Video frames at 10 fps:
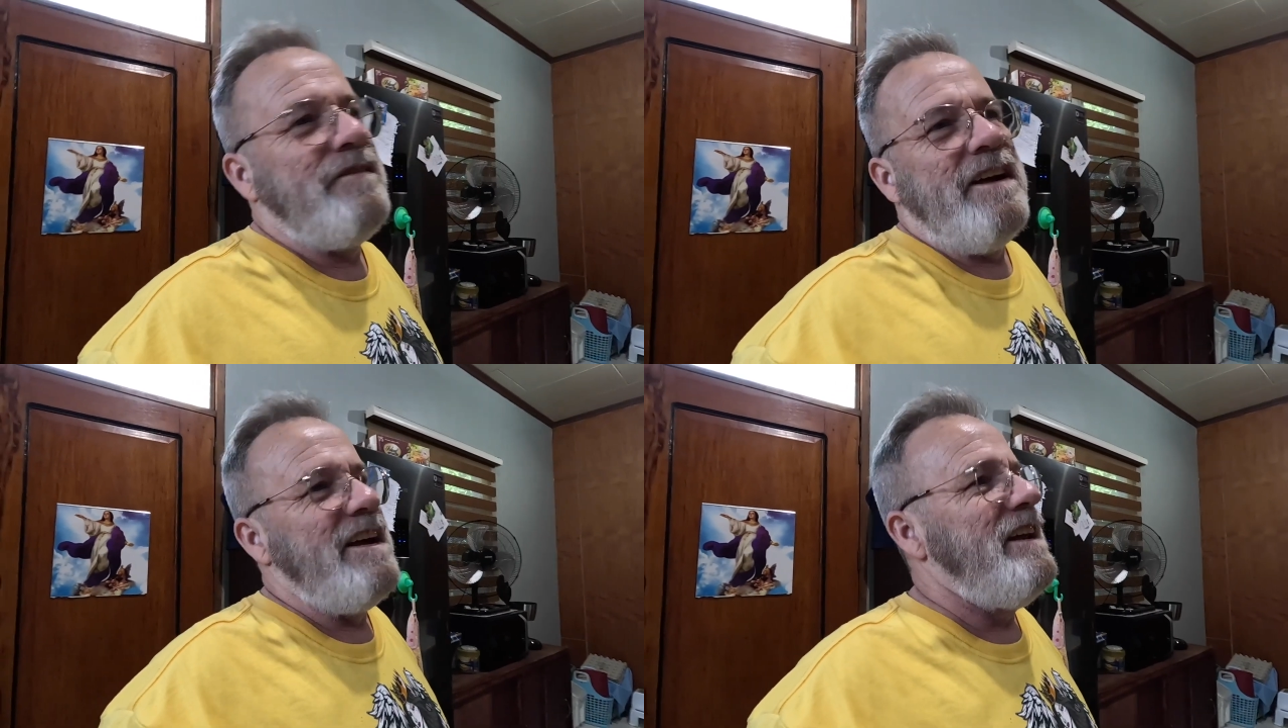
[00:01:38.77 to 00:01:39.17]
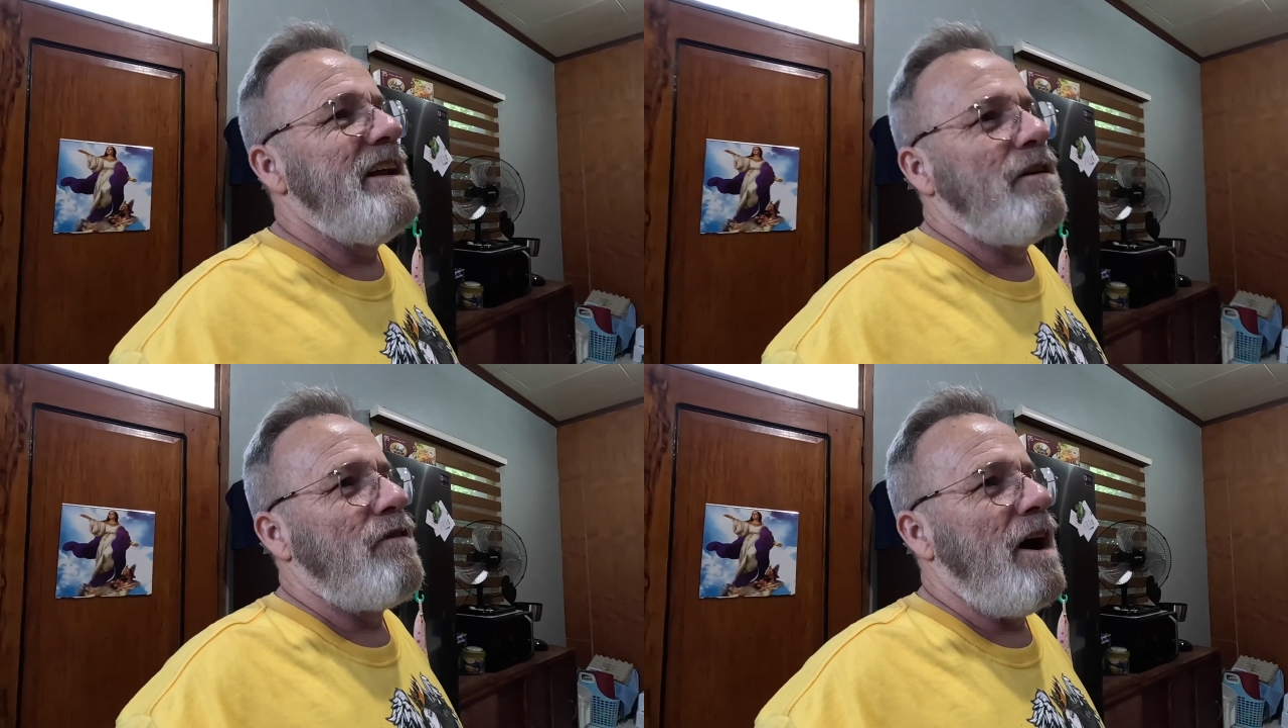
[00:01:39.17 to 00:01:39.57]
He
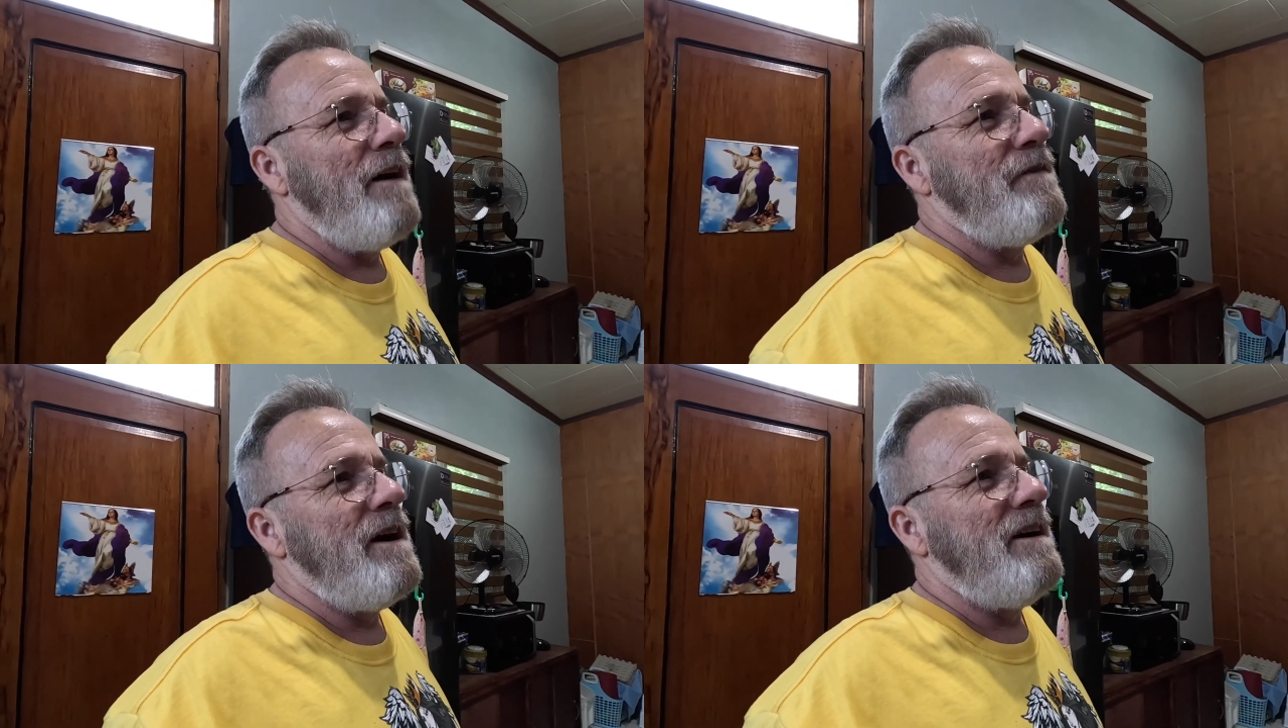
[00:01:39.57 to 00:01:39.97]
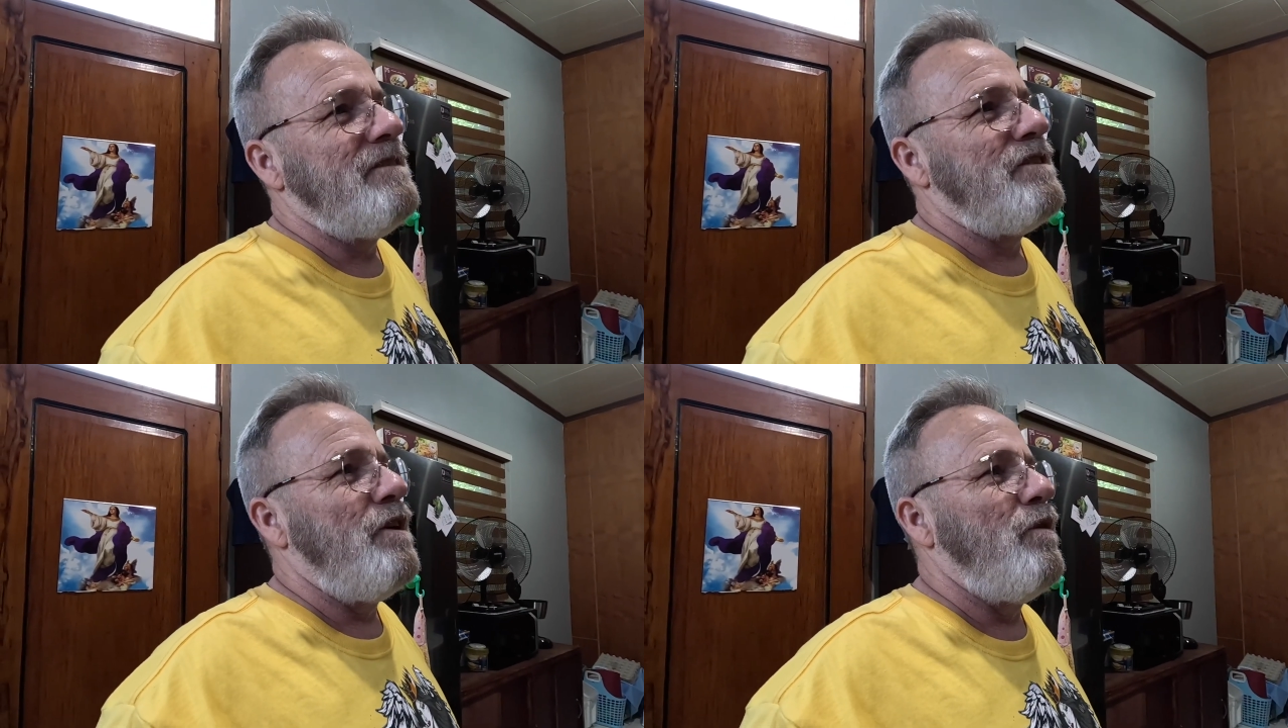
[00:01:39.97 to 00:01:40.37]
didn't arrive
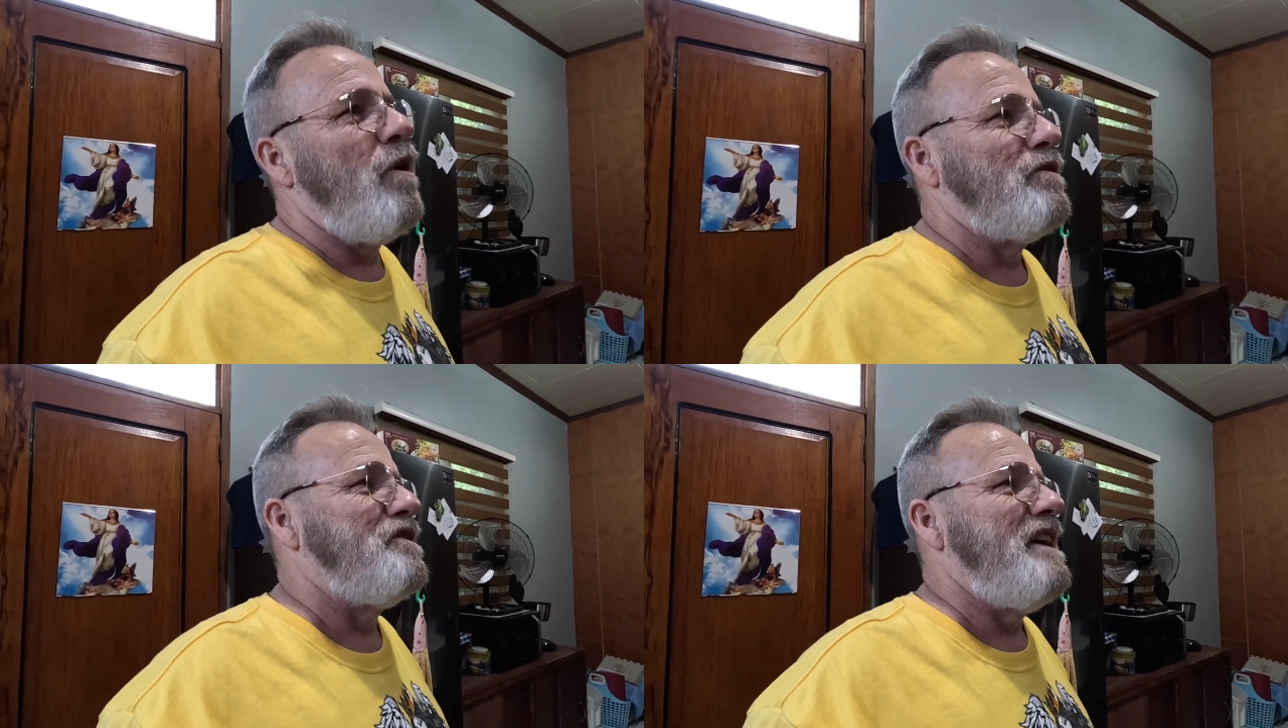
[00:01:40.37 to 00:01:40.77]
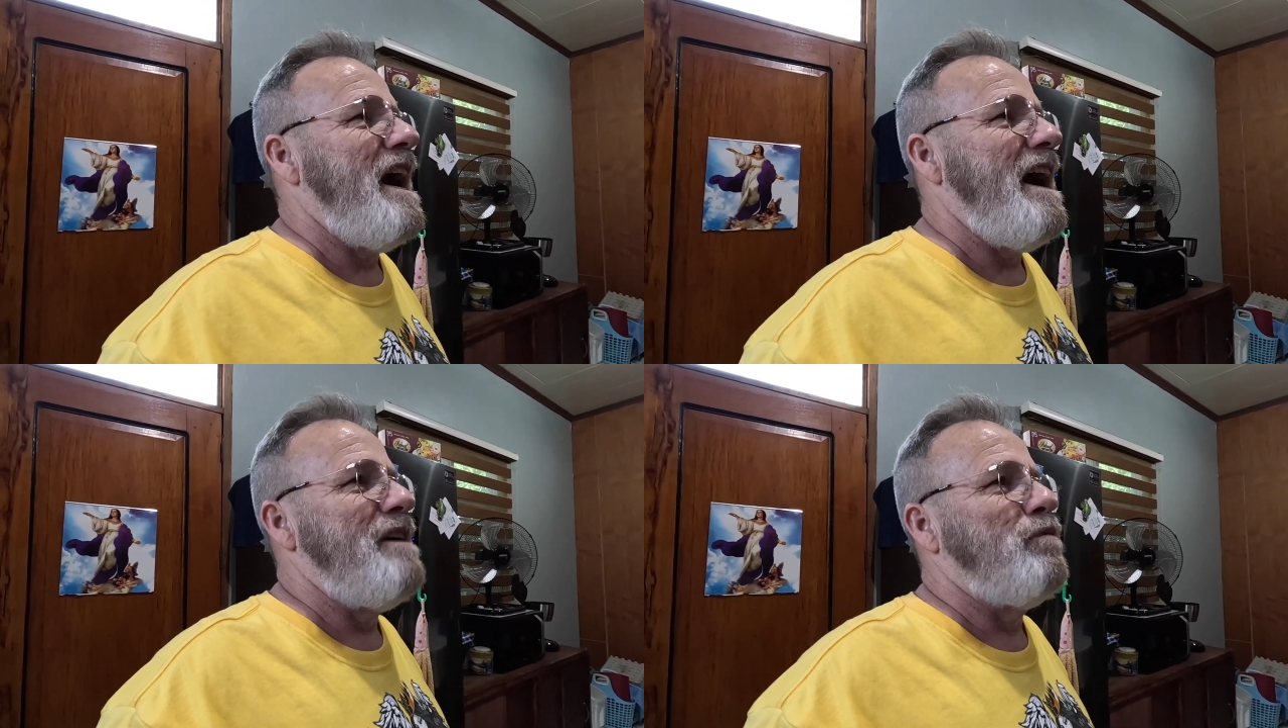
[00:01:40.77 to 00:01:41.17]
yet, so all she
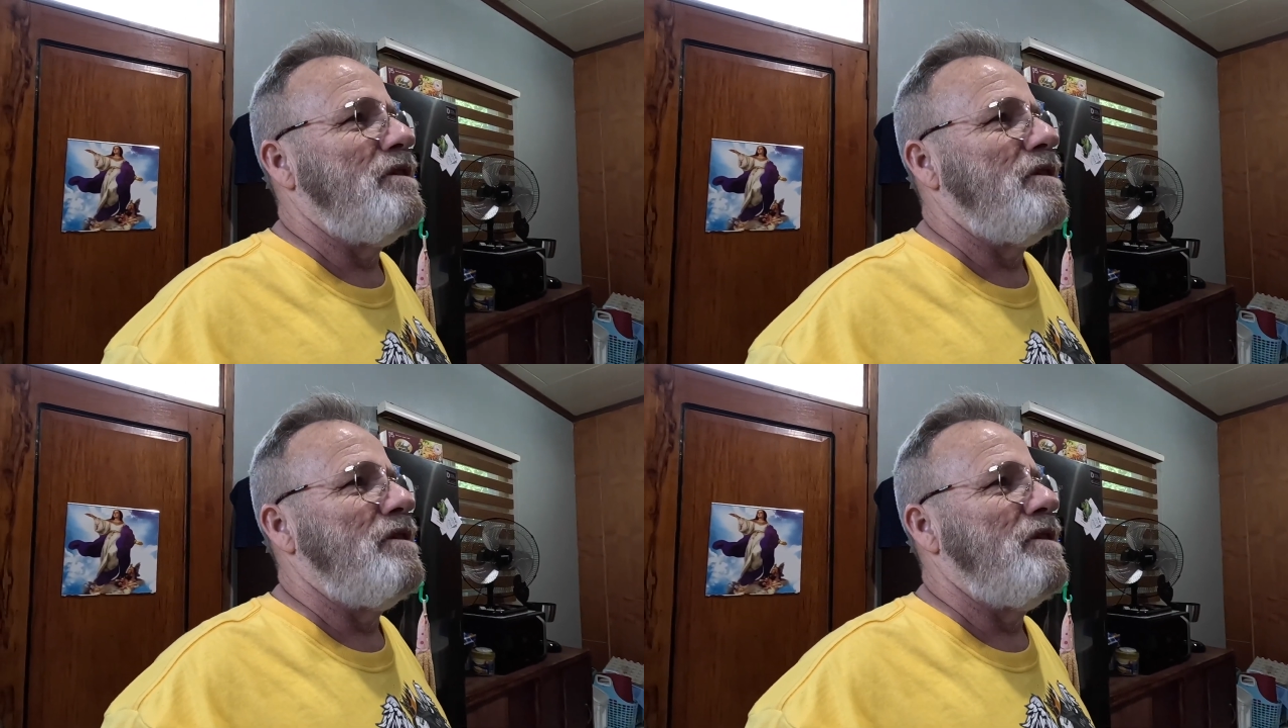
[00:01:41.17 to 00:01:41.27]
had